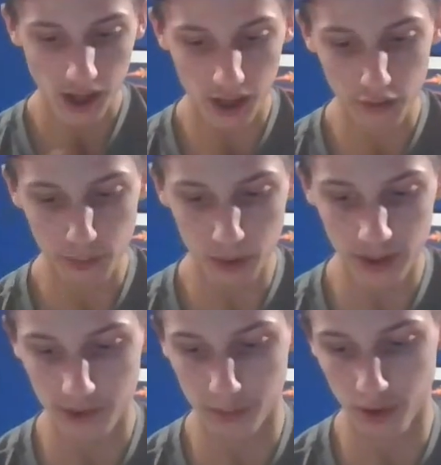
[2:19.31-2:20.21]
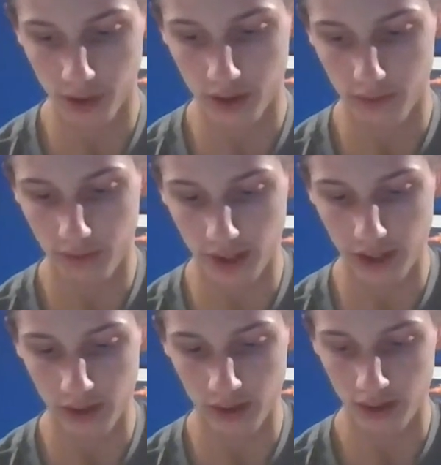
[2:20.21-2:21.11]
I was pretty disappointed to find
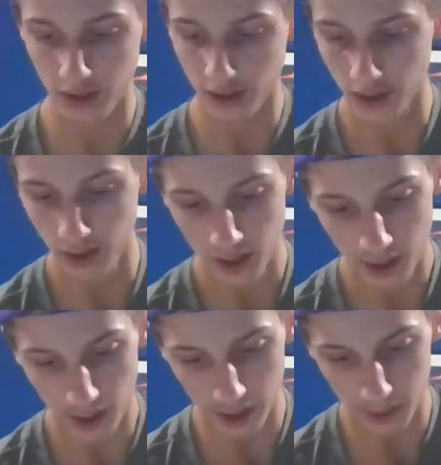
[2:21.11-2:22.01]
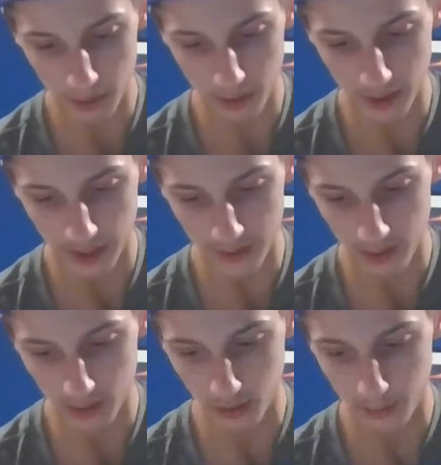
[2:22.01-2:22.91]
out I got put in the
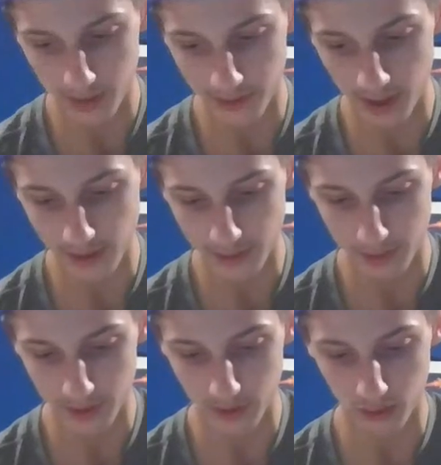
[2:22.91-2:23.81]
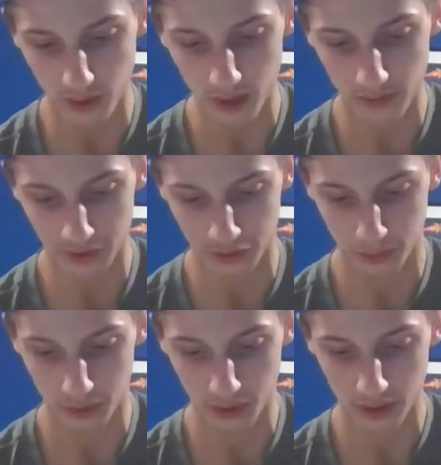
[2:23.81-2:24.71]
gifted group, because that just means a lot of extra
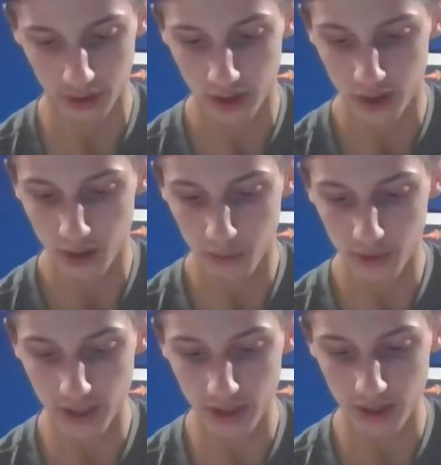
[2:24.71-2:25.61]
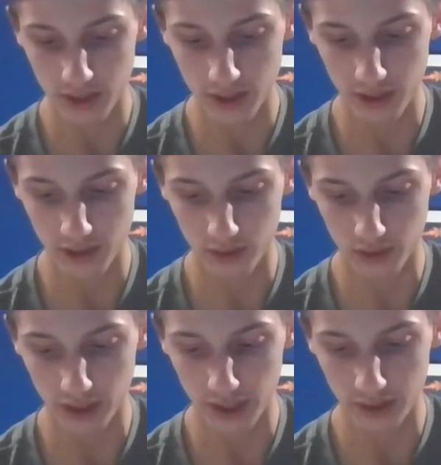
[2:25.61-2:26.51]
work. When they did the
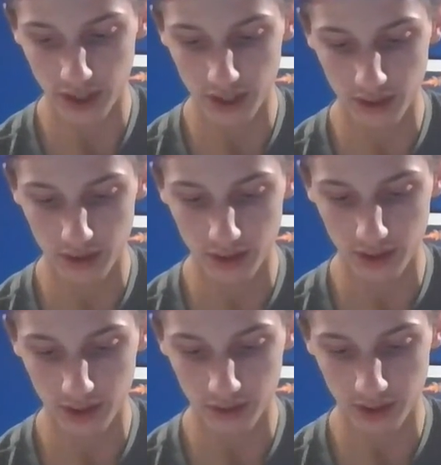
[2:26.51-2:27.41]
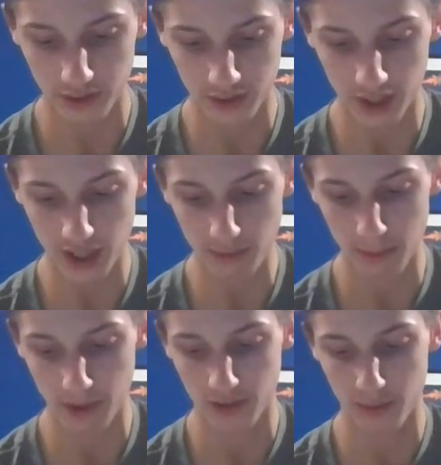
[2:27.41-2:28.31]
screening at the end of the year last year, I did my
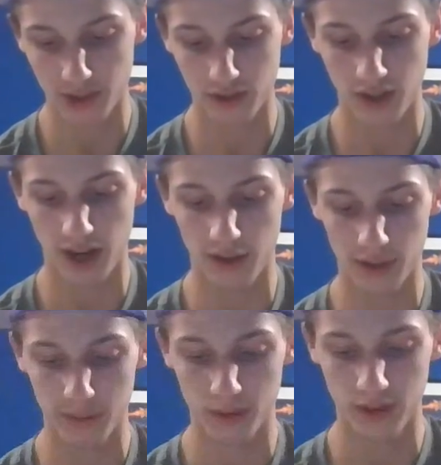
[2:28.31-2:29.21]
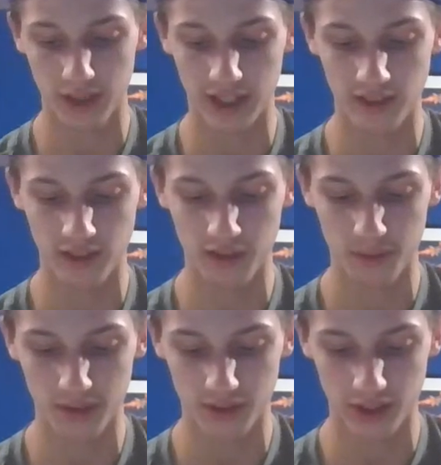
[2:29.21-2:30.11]
best to make sure I would get put in the easy group
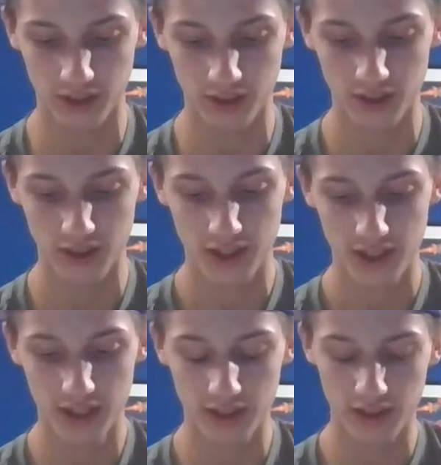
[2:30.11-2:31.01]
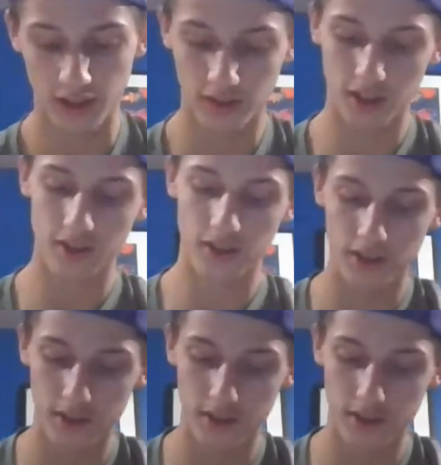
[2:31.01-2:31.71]
this year. And then it says,